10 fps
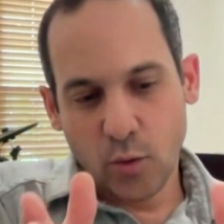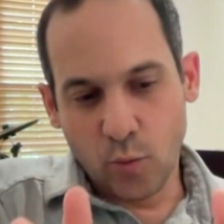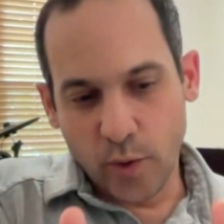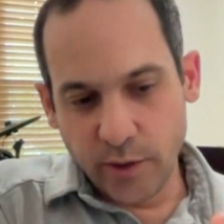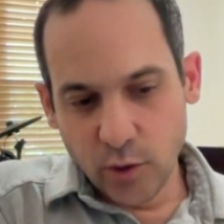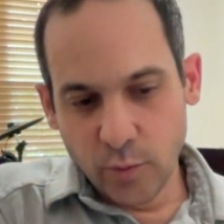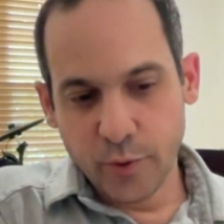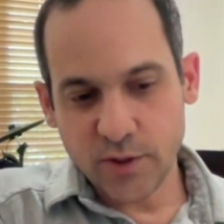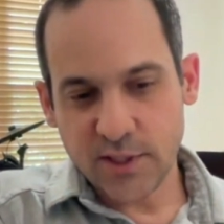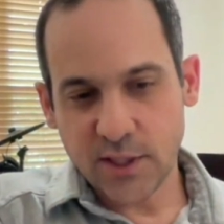When you
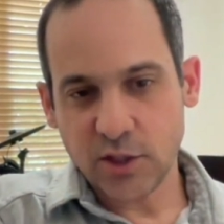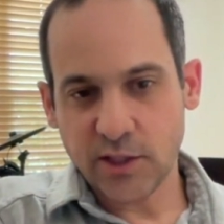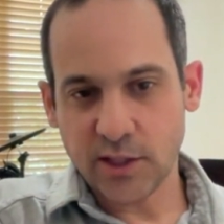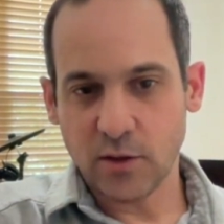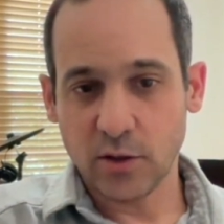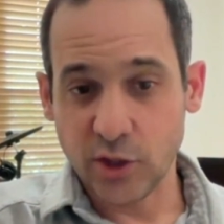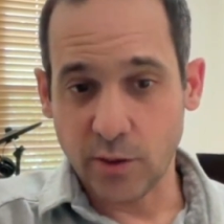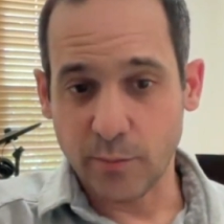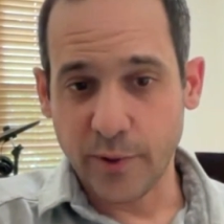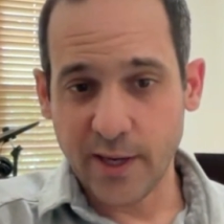put such a technology
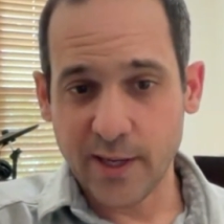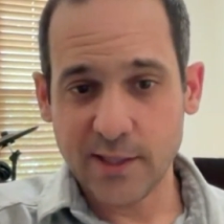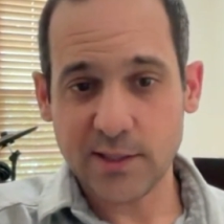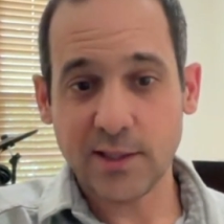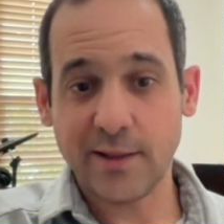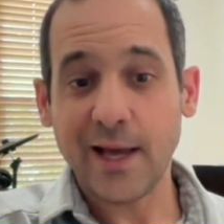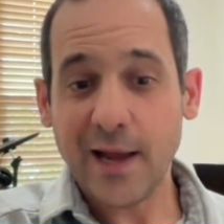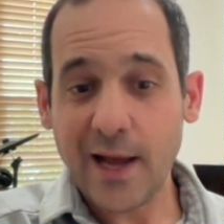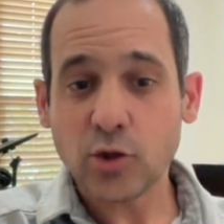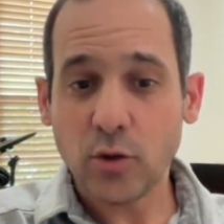in place, that
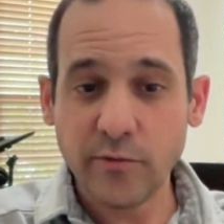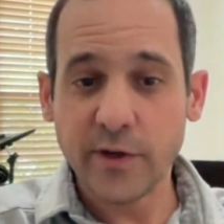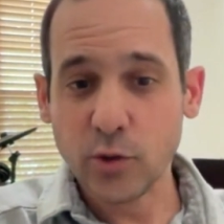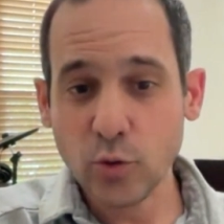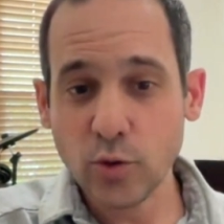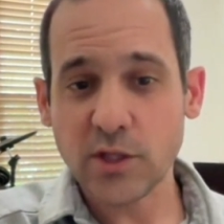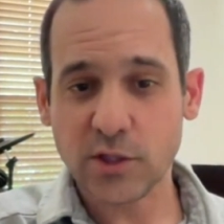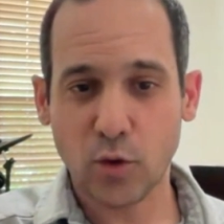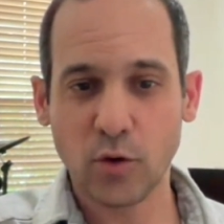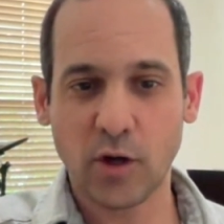actually reduces a
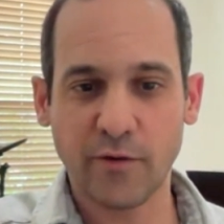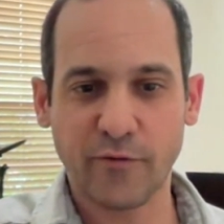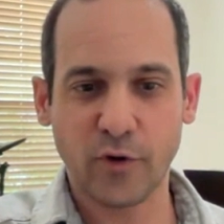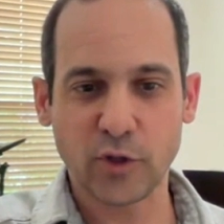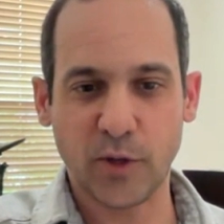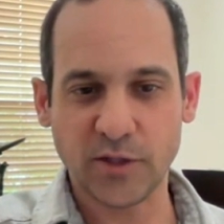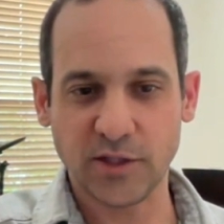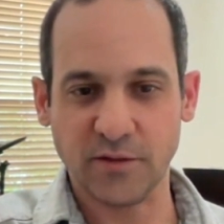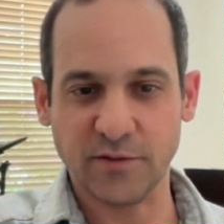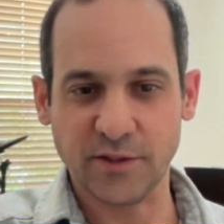whole lot false
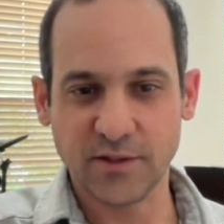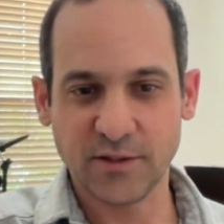positives.